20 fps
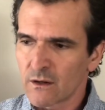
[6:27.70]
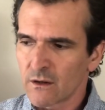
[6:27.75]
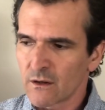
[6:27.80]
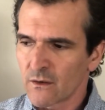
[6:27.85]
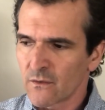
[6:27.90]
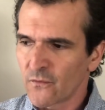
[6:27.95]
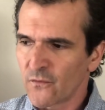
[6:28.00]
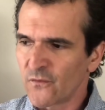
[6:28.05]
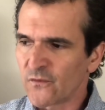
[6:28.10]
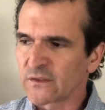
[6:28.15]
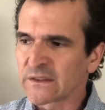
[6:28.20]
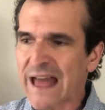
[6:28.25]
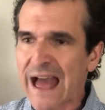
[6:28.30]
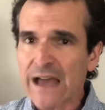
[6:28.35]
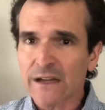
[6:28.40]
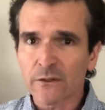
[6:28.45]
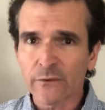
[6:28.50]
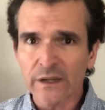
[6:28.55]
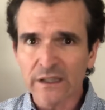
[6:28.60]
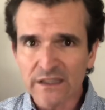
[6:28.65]

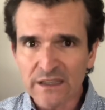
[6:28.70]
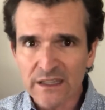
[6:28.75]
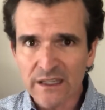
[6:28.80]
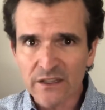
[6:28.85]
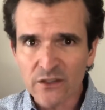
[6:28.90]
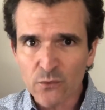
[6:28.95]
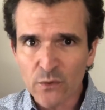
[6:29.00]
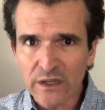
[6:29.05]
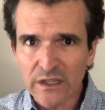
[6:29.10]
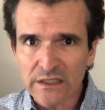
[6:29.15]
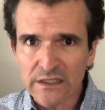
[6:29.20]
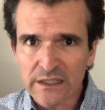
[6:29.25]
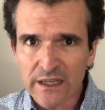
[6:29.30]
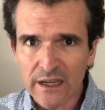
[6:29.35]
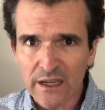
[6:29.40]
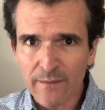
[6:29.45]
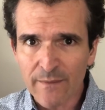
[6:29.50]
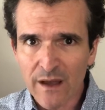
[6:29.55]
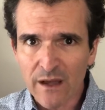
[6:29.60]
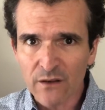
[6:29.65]
flattering things we could say
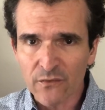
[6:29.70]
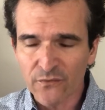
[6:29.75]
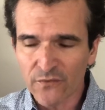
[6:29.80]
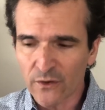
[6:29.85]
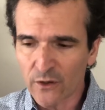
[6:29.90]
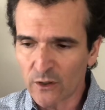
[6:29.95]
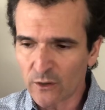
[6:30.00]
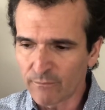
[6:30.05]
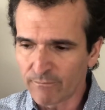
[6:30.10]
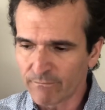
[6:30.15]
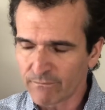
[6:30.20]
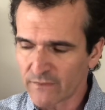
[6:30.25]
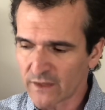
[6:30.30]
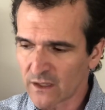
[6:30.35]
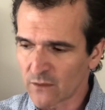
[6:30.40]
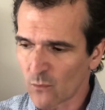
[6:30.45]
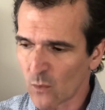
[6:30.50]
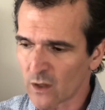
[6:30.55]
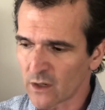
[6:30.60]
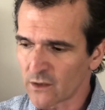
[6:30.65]
about a film,
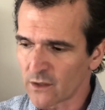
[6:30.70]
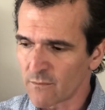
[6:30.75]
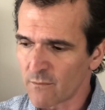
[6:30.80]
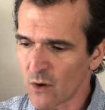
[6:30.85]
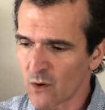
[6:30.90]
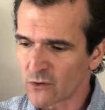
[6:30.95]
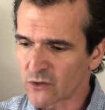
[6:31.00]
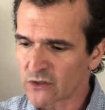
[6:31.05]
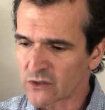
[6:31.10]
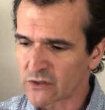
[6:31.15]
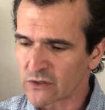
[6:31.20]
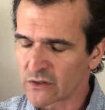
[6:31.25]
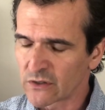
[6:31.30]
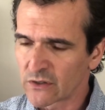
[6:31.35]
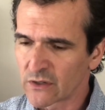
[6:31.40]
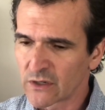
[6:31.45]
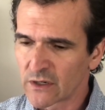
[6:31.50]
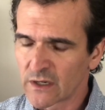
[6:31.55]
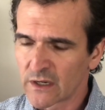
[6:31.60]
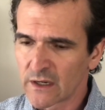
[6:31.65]
and one of the most
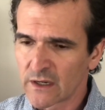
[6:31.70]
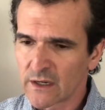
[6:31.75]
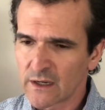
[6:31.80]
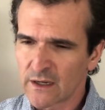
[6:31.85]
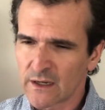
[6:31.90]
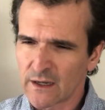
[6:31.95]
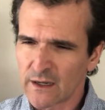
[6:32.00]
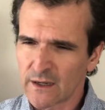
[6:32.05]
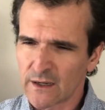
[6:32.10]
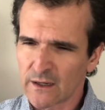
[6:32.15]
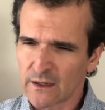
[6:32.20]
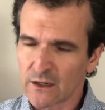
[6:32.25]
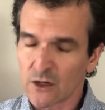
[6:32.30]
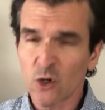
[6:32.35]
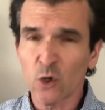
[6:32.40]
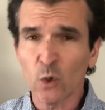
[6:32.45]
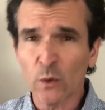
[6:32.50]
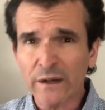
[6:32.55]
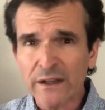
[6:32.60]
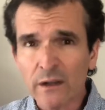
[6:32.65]

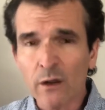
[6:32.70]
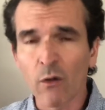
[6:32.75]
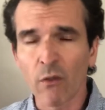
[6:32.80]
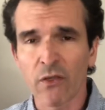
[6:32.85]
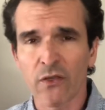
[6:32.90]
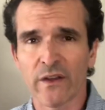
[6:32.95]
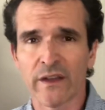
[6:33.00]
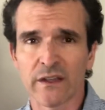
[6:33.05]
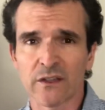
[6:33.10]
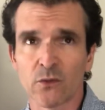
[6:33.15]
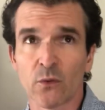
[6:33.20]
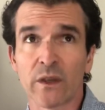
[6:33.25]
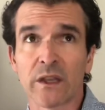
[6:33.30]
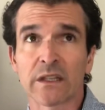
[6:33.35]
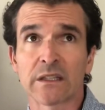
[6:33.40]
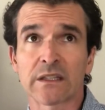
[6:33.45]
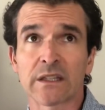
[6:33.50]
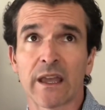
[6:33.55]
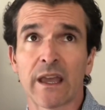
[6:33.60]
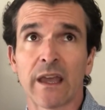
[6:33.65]
critical things we could
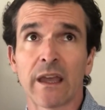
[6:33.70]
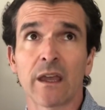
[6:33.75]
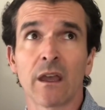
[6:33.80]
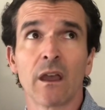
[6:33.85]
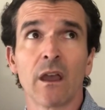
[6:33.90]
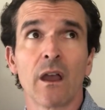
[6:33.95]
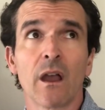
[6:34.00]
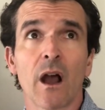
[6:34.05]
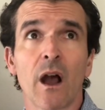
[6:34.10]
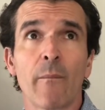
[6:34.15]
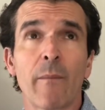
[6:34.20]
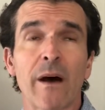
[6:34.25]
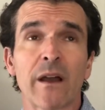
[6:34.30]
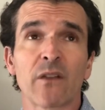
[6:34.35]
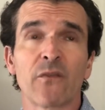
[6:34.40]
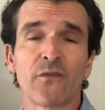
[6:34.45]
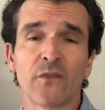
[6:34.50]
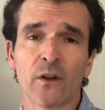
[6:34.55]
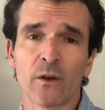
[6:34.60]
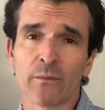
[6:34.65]
say about a
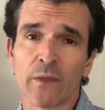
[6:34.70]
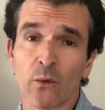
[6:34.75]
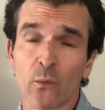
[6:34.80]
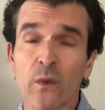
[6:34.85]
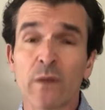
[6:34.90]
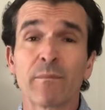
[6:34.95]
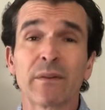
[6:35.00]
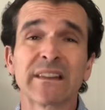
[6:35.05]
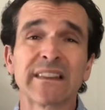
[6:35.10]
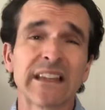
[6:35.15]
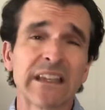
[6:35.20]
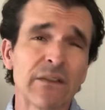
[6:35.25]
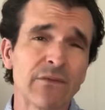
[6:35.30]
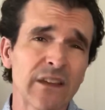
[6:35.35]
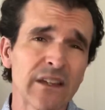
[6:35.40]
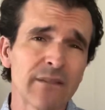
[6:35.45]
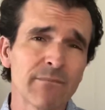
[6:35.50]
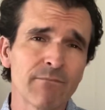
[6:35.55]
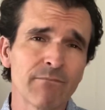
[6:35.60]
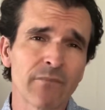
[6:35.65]
film that we believe
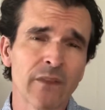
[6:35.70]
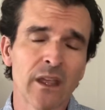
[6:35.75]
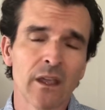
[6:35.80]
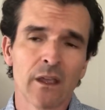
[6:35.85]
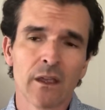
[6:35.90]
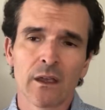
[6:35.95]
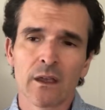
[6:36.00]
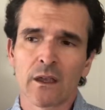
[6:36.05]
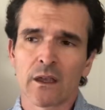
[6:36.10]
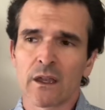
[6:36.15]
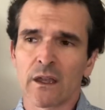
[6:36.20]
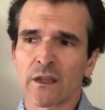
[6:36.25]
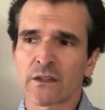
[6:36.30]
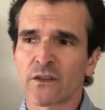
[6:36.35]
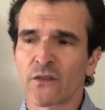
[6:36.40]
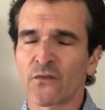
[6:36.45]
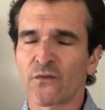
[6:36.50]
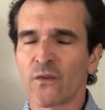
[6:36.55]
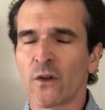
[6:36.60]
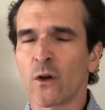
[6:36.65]
in, is a
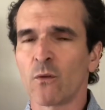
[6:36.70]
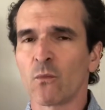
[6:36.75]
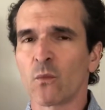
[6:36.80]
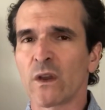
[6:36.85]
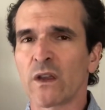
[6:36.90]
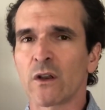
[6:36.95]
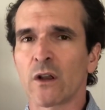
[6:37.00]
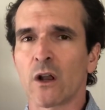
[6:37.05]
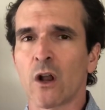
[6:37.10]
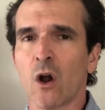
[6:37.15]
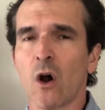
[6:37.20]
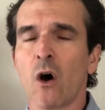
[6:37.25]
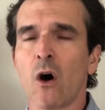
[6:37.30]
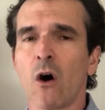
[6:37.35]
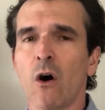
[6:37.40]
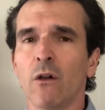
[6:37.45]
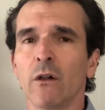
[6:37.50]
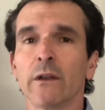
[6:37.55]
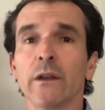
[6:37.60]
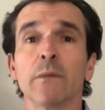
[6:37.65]
film we
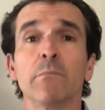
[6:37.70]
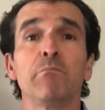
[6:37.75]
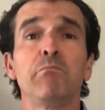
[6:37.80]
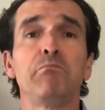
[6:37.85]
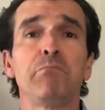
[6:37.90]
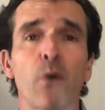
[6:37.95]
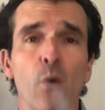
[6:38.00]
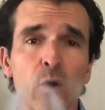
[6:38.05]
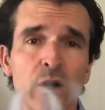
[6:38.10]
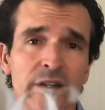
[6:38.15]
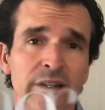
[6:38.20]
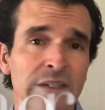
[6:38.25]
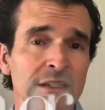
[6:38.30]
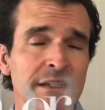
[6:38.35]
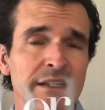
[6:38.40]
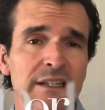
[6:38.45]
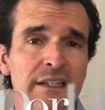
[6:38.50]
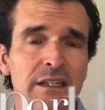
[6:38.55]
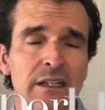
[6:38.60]
call important.